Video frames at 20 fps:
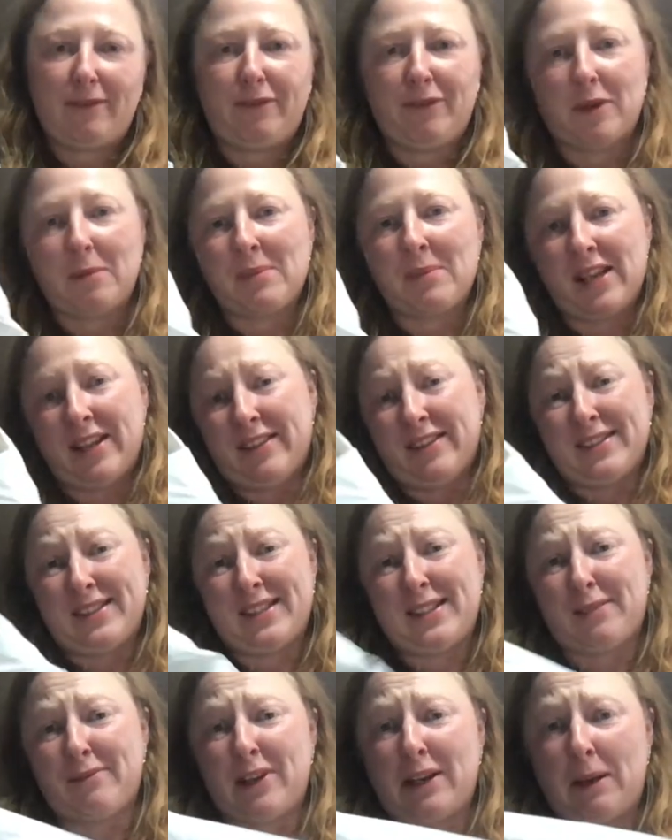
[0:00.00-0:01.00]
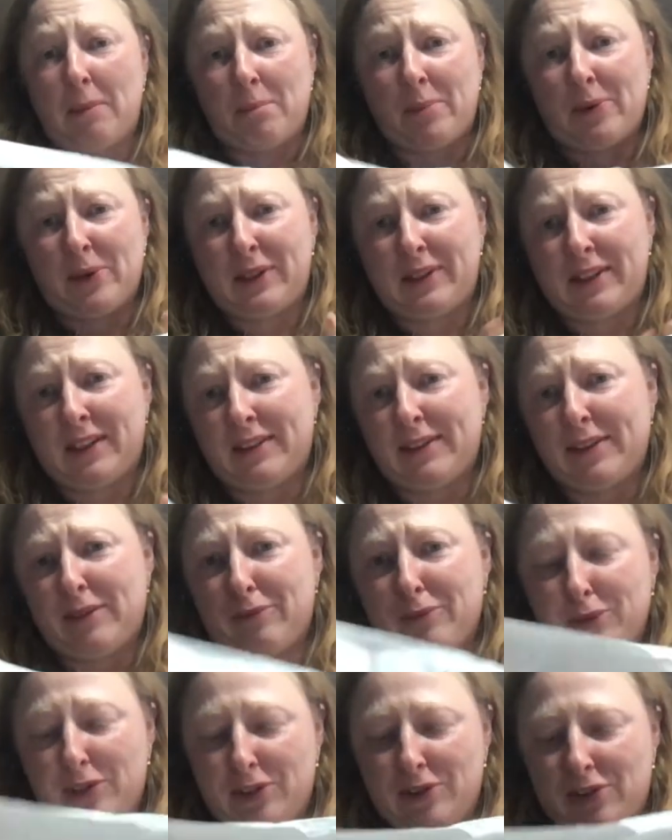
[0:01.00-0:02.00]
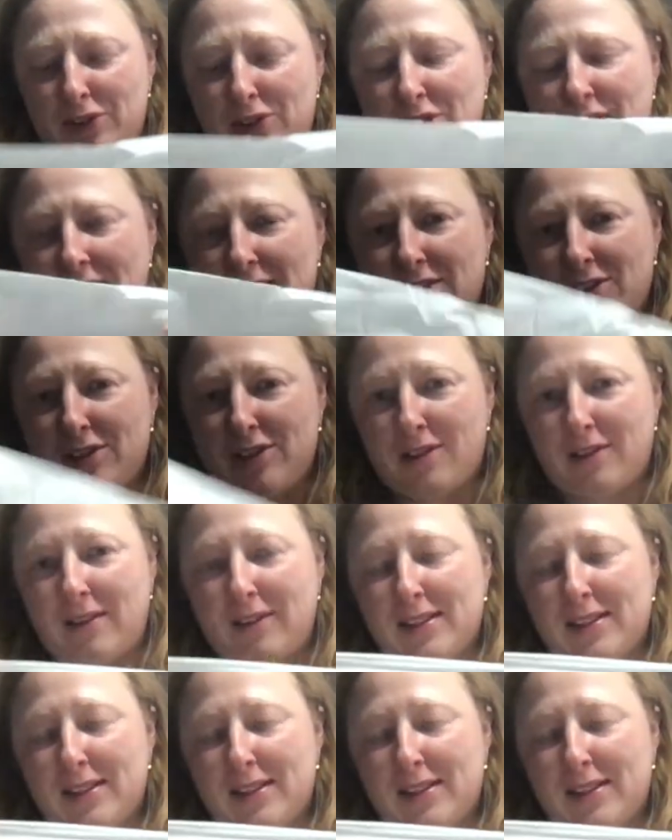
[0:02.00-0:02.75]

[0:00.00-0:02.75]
for me this is very important i wouldn't change